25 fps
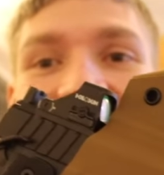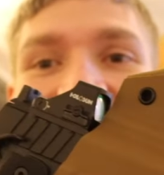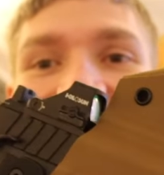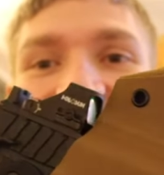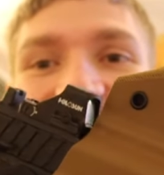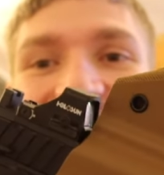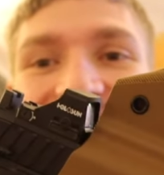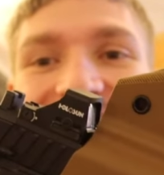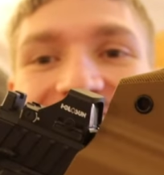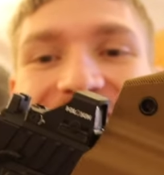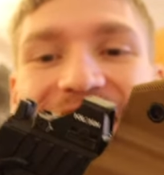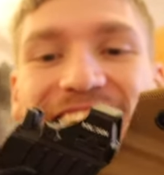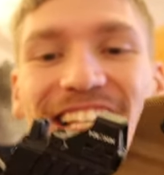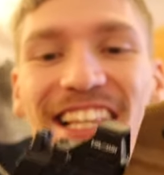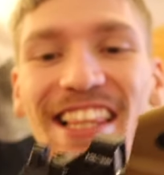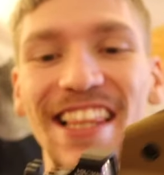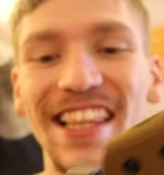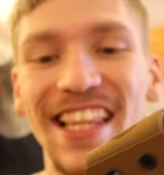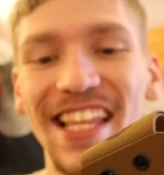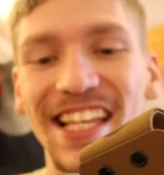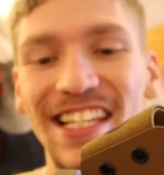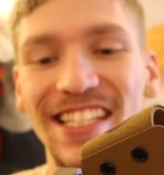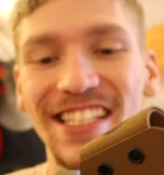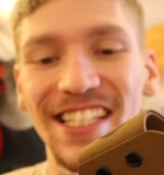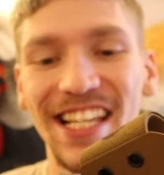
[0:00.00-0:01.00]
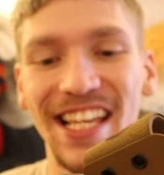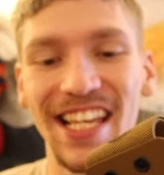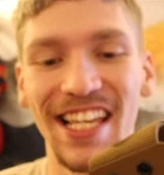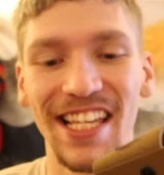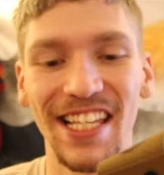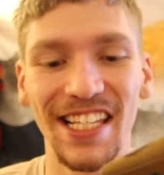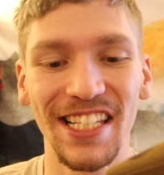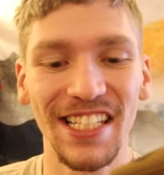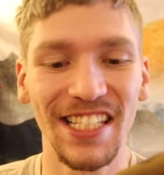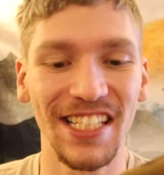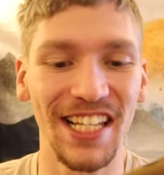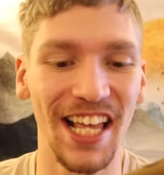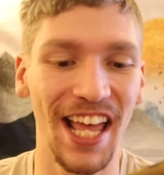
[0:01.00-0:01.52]
and this
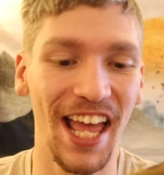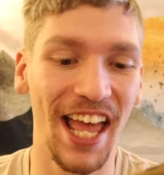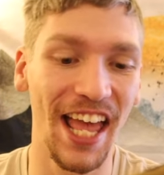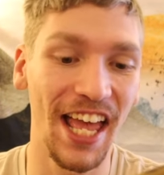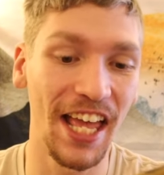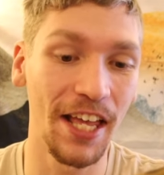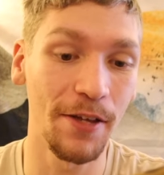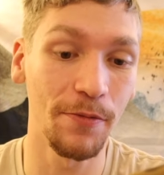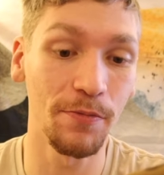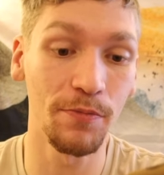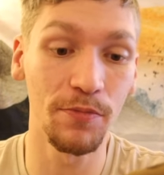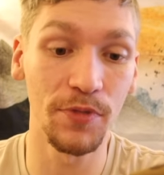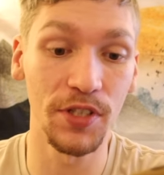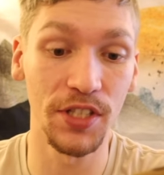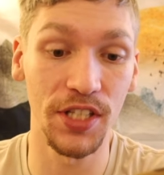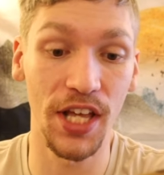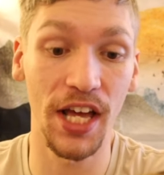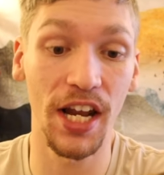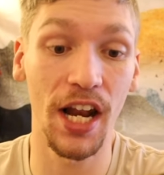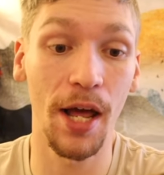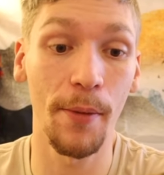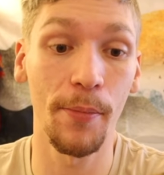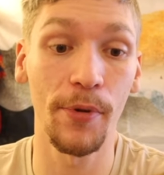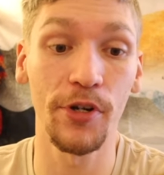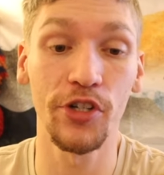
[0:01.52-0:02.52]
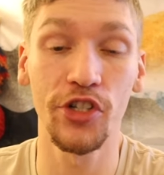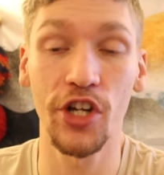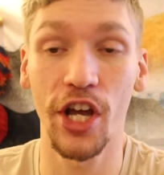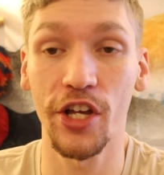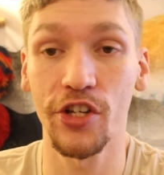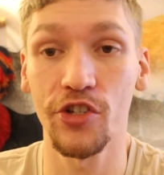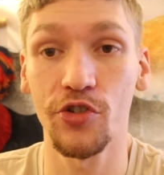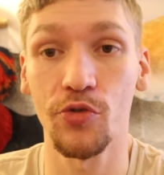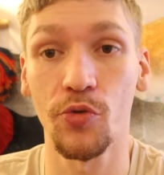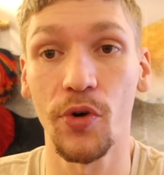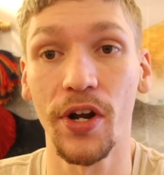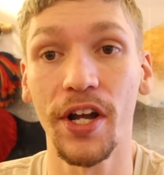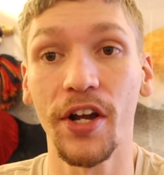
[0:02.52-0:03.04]
is a setup, a
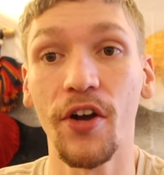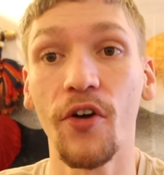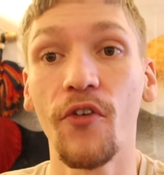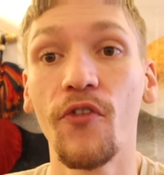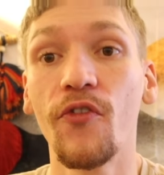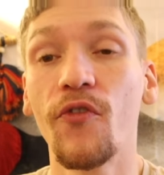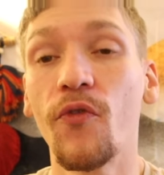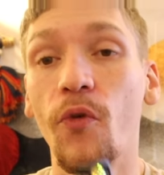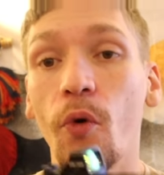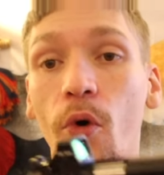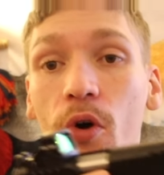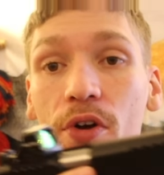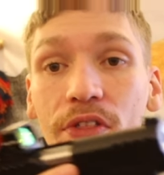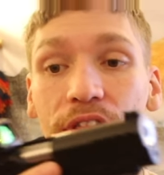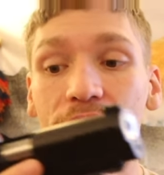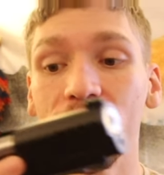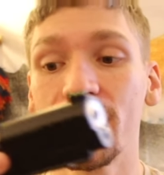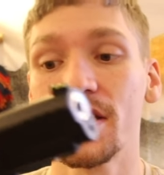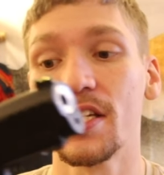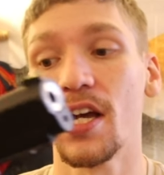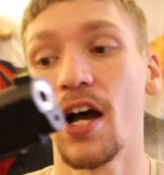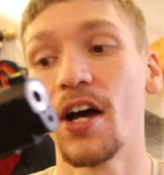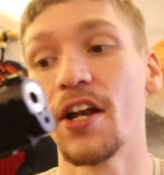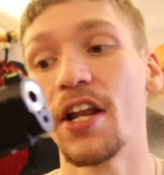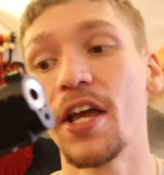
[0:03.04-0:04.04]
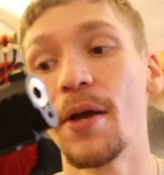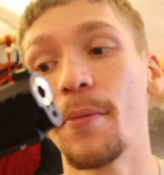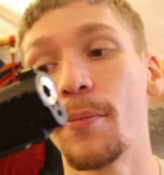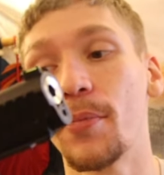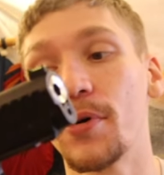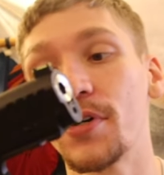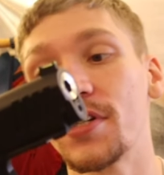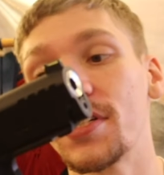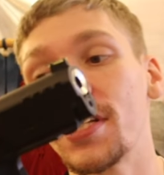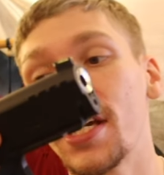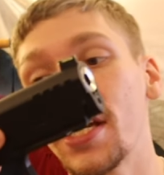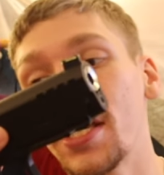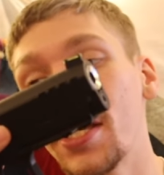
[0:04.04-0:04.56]
chest rig for this gun in
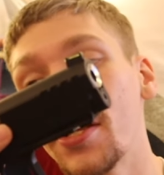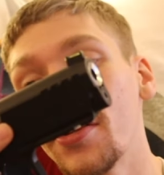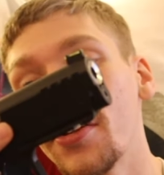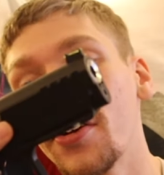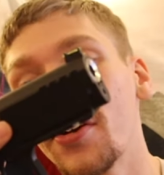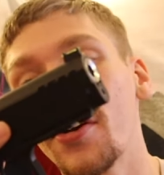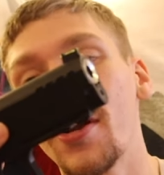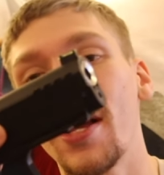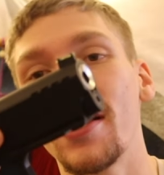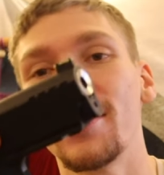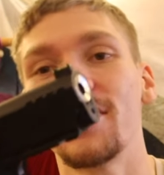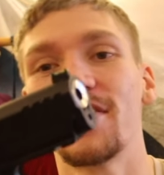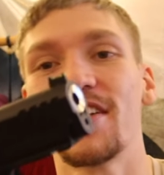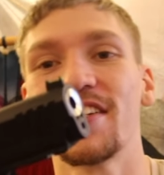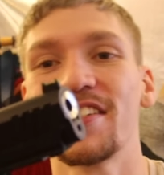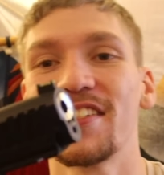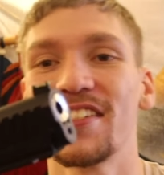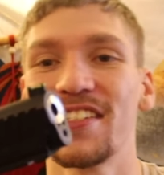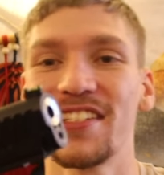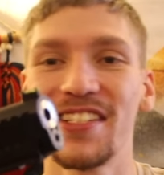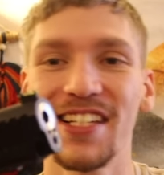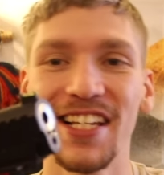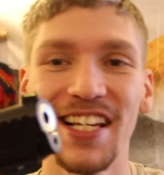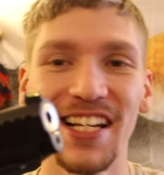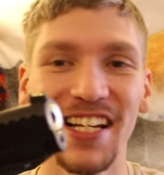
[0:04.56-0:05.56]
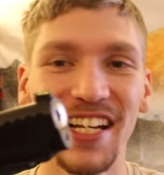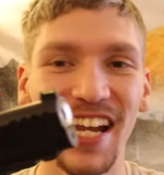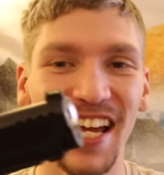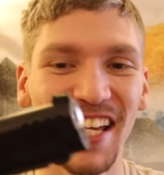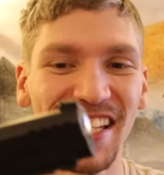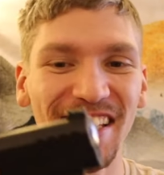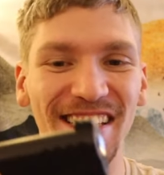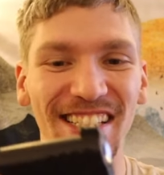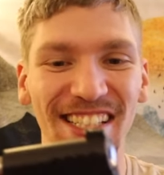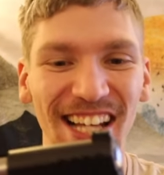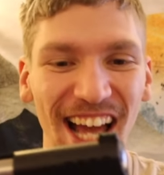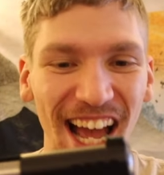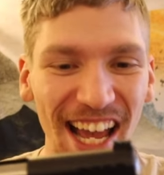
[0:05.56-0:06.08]
particular. As you can see,
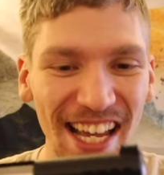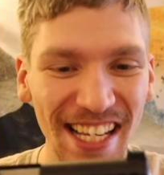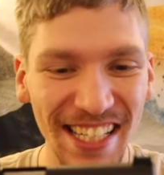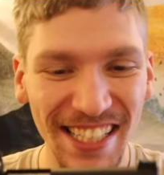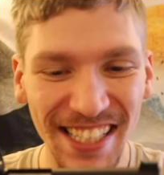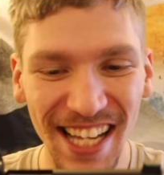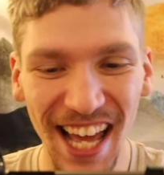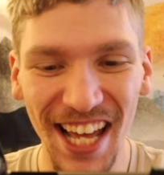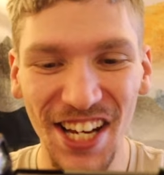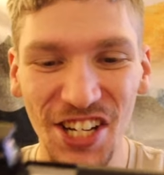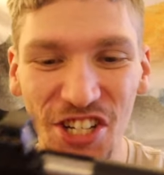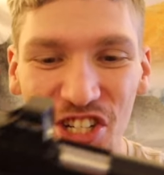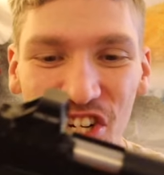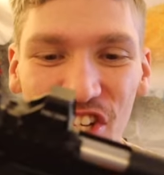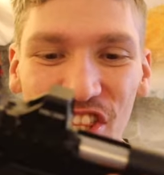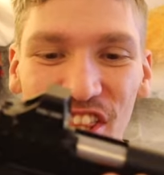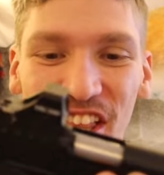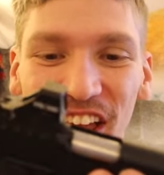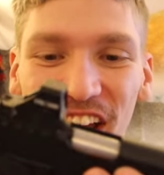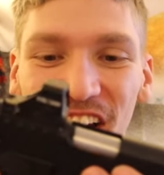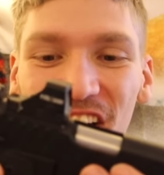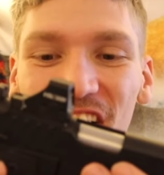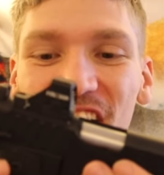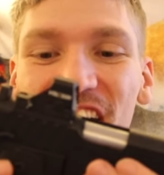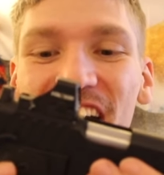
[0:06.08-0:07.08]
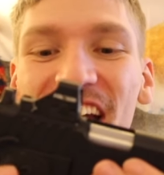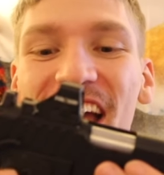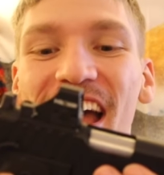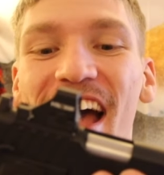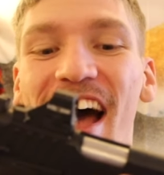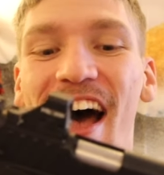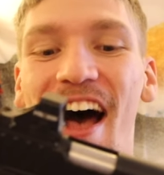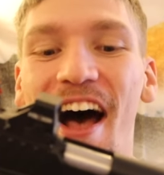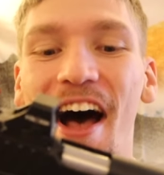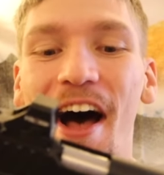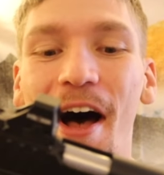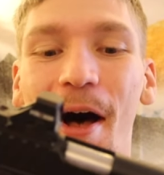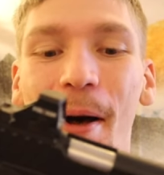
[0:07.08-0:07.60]
nice tight tension there,
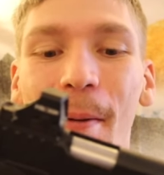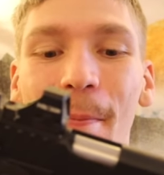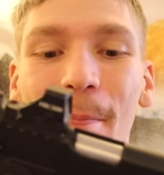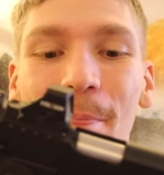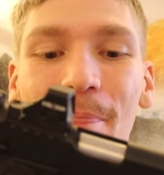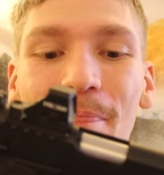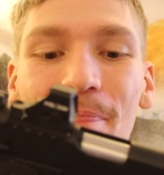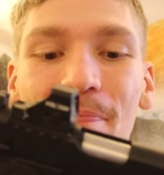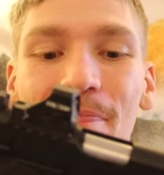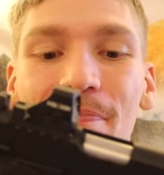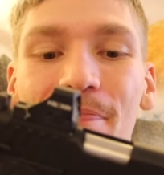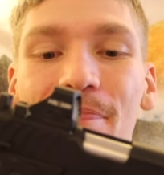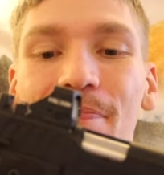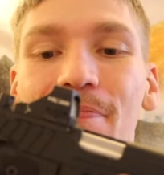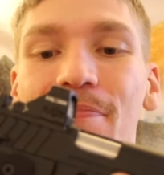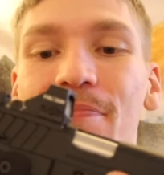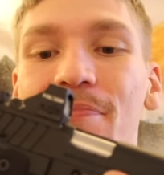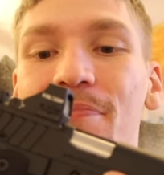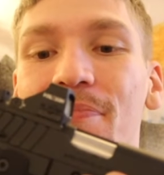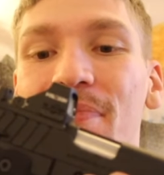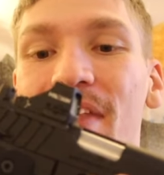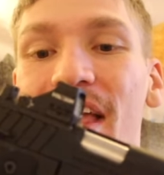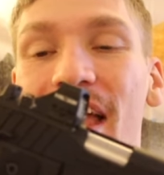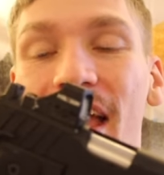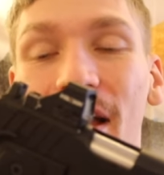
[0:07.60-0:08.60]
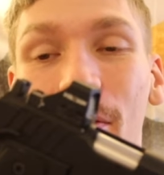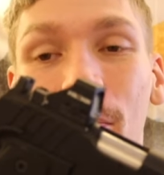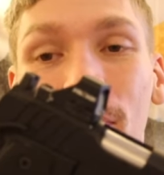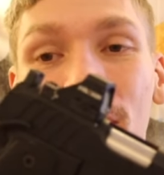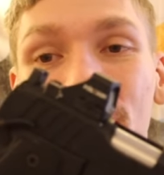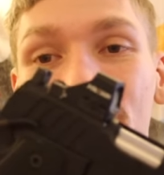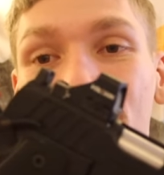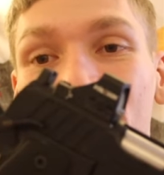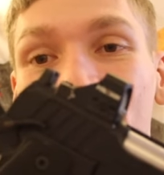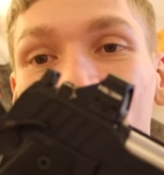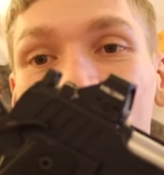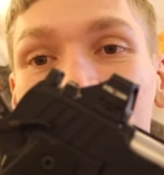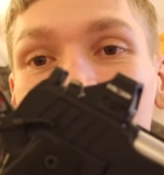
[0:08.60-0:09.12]
and
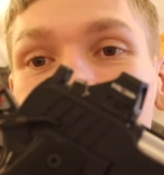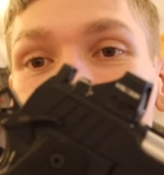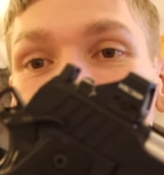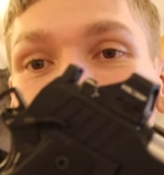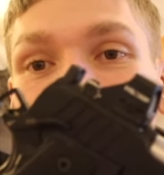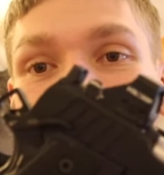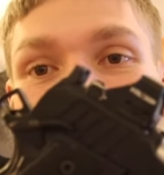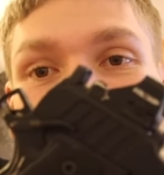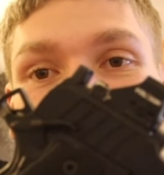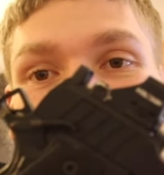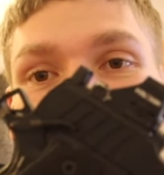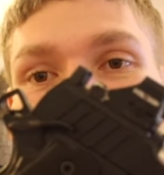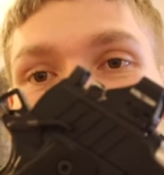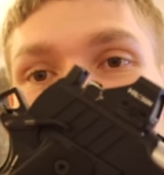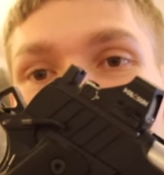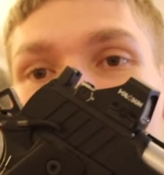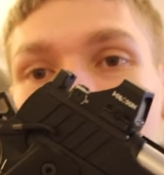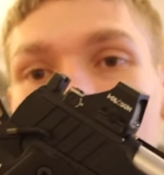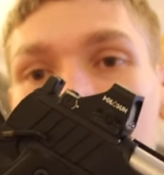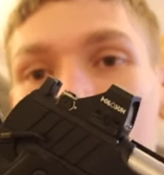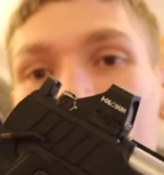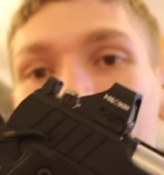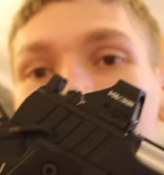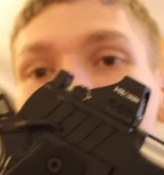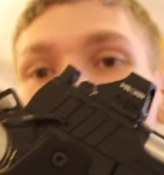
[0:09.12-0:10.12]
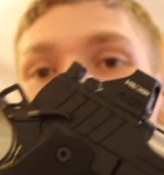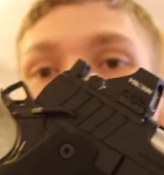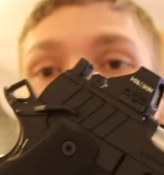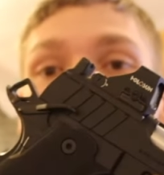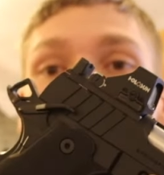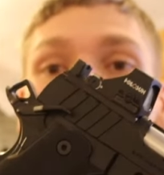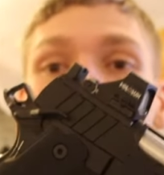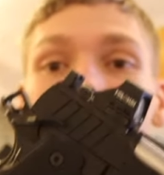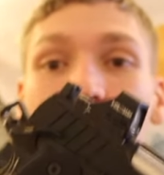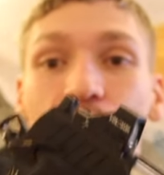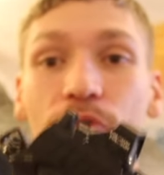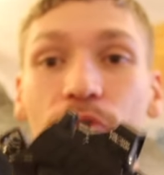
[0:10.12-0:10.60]
once again, that is for the fact, or